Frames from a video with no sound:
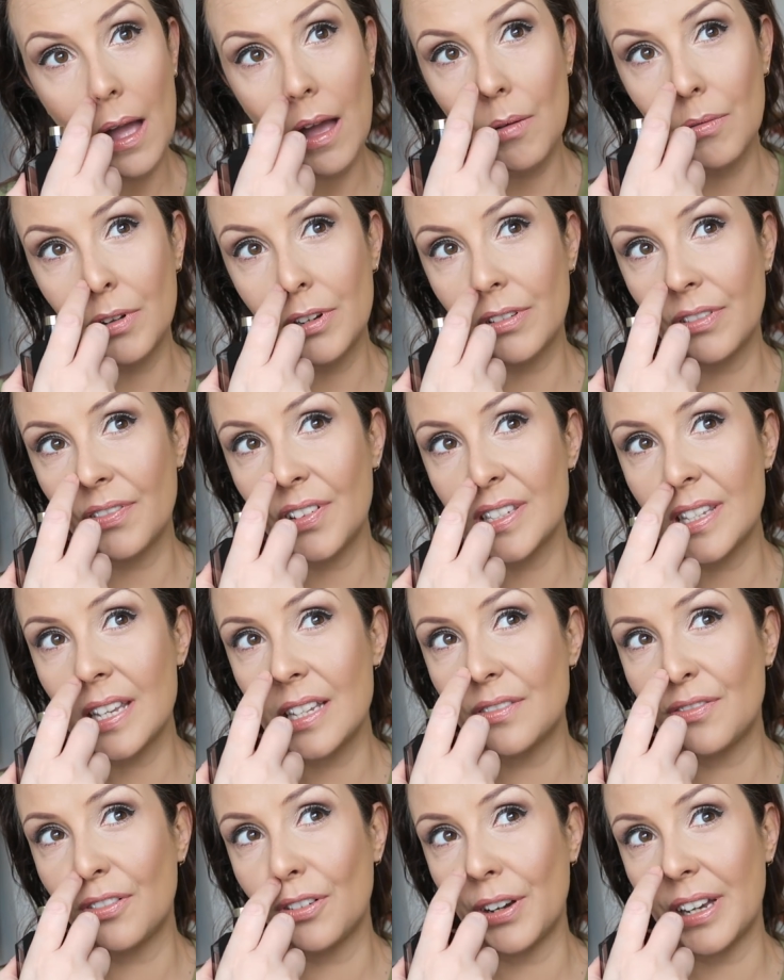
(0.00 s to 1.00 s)
I wonder if it's
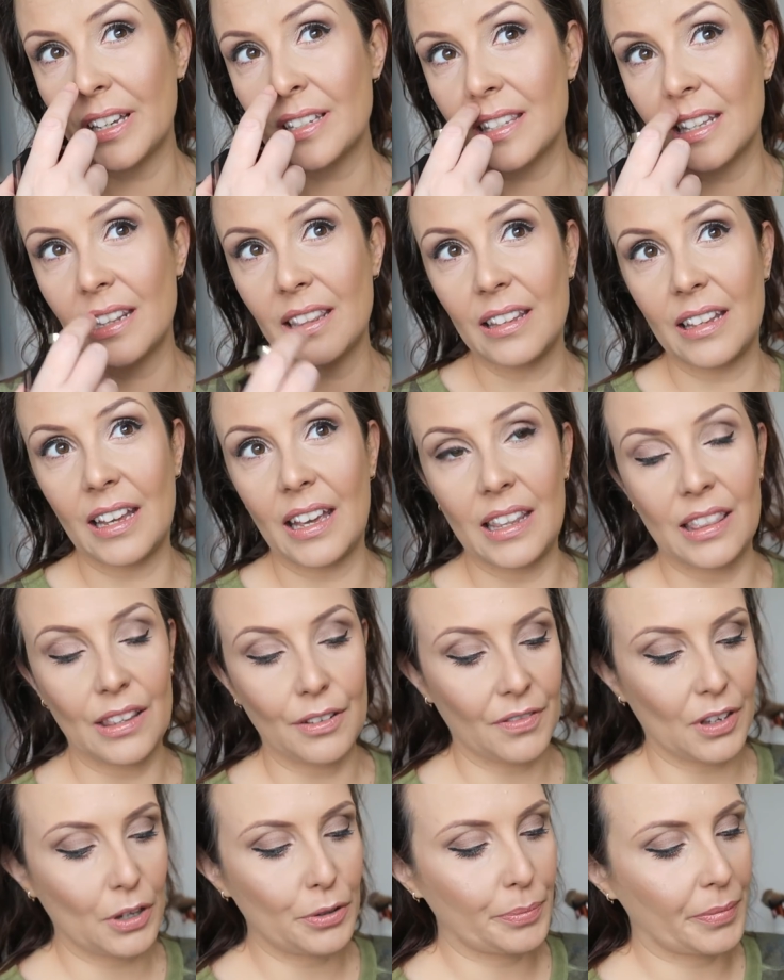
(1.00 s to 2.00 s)
his voice in the, in
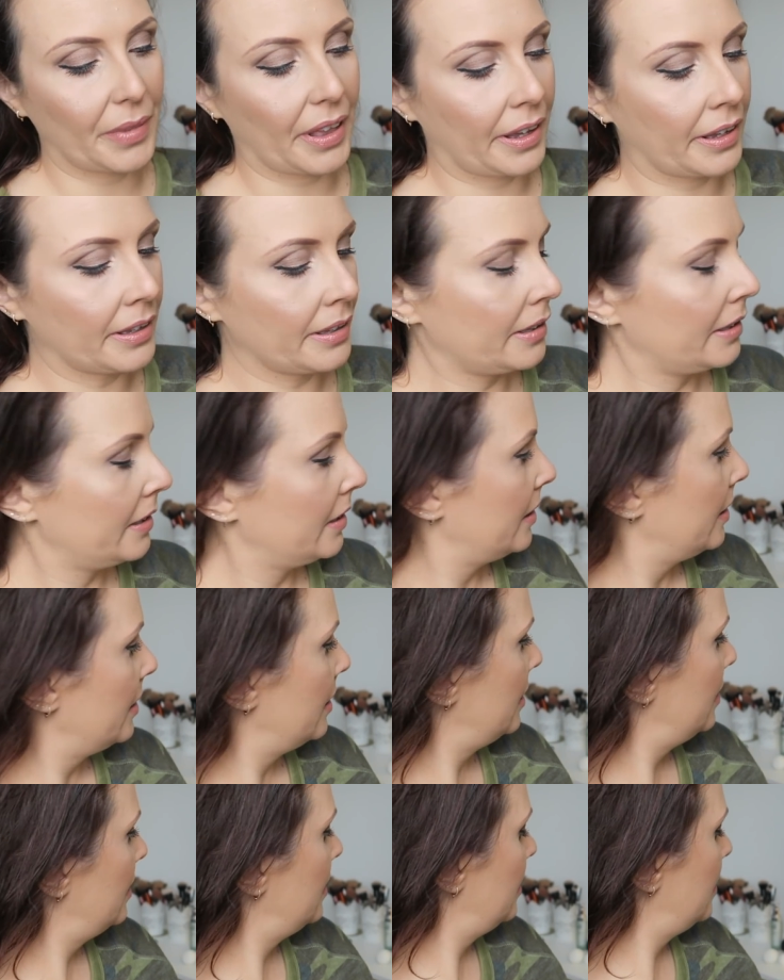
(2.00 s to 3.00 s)
the film there.
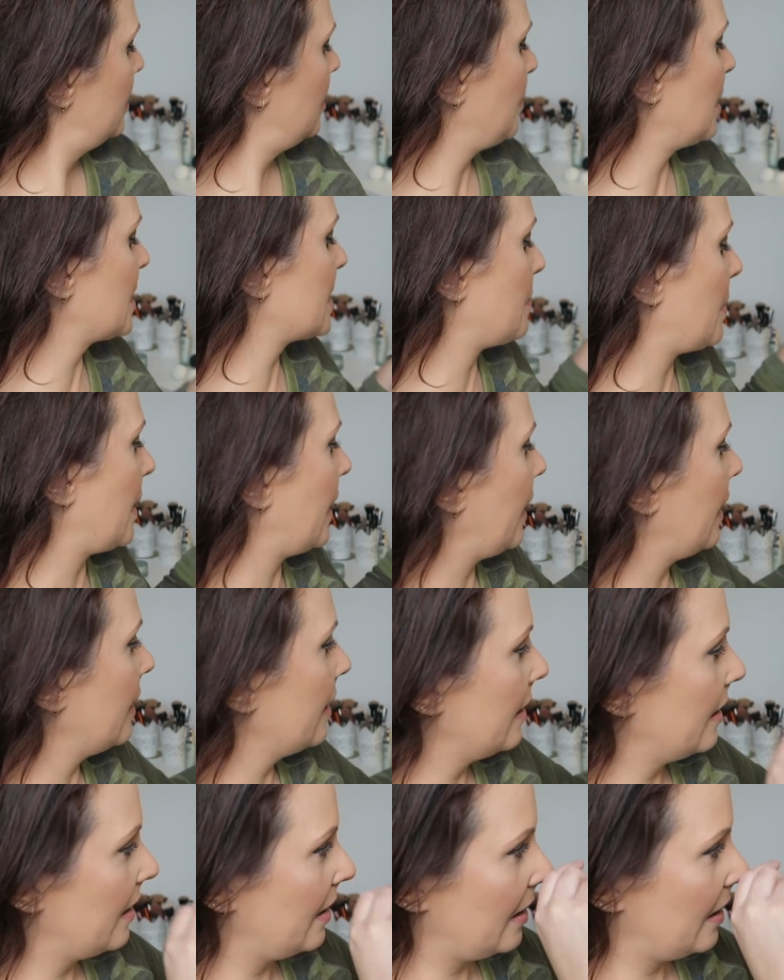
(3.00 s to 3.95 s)
Must be.